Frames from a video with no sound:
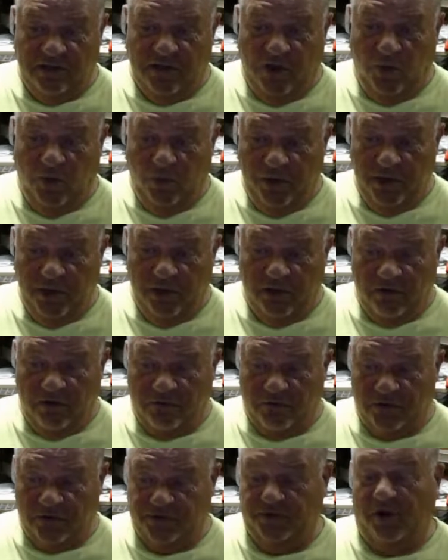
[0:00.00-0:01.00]
a wheel
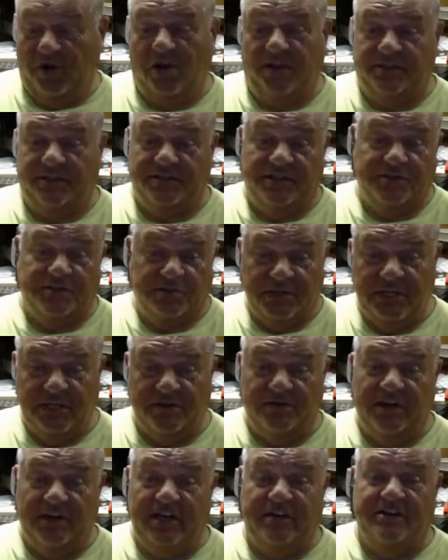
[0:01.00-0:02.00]
for drawings, because we're getting
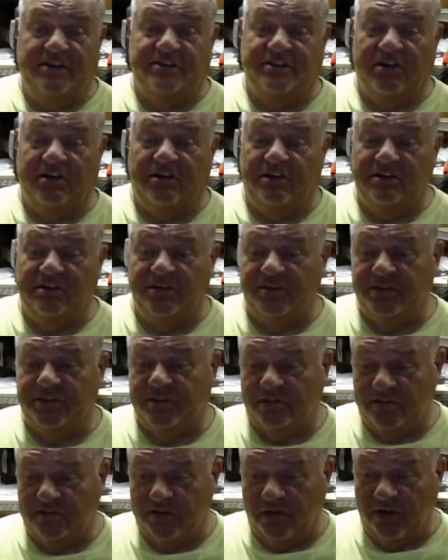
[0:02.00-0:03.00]
ready to start doing
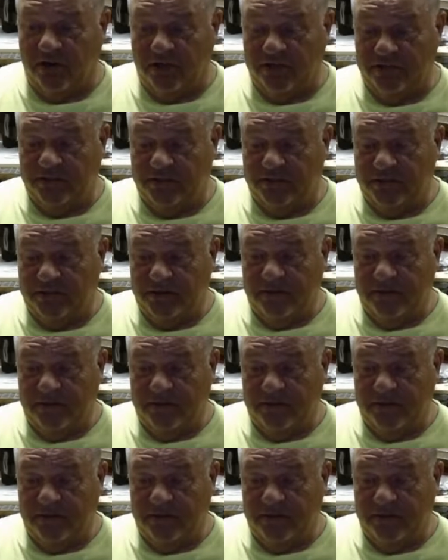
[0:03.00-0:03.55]
some drawings.